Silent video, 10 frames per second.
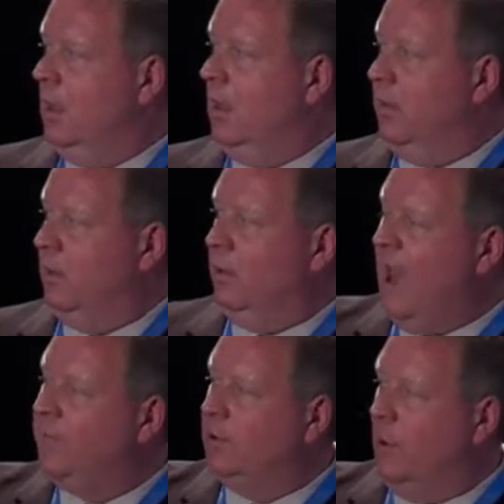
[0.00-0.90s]
So you
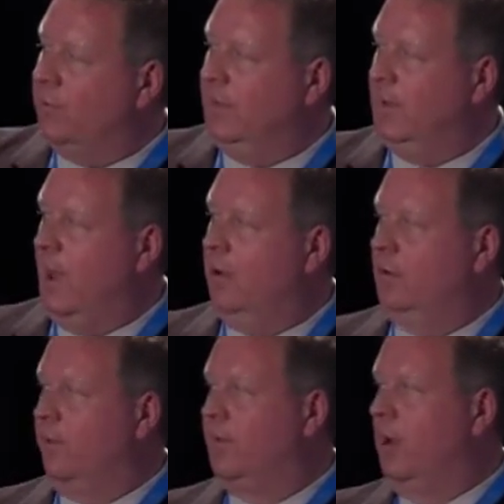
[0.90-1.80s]
have your dose indicator,
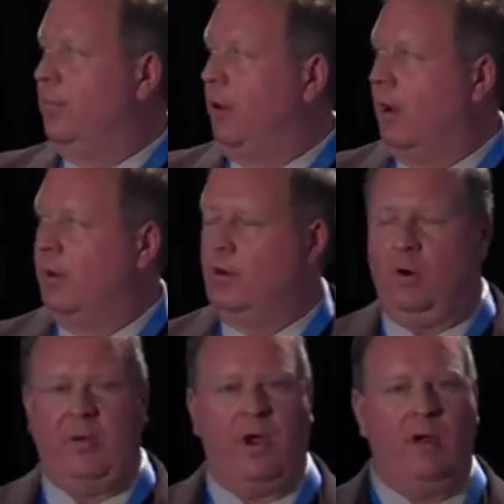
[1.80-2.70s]
dose area product,
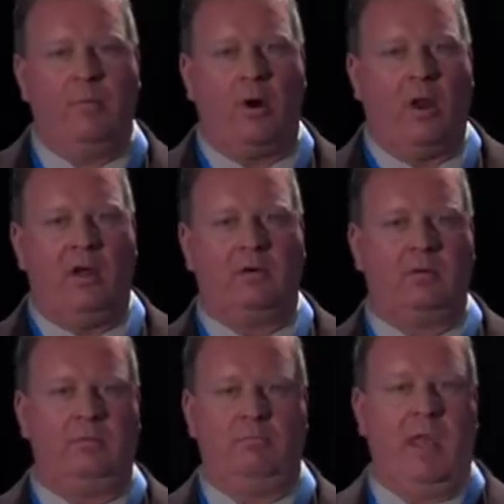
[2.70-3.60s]
Kerm area product,
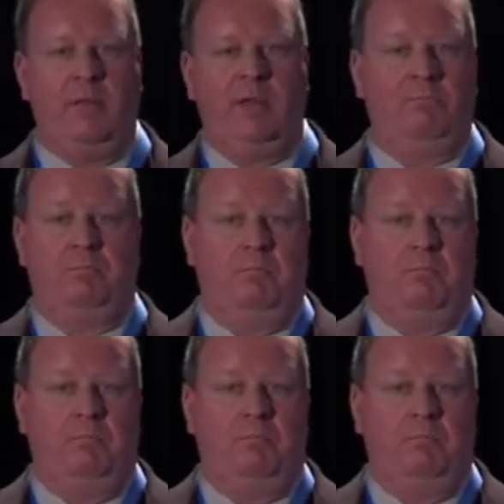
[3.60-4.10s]
maybe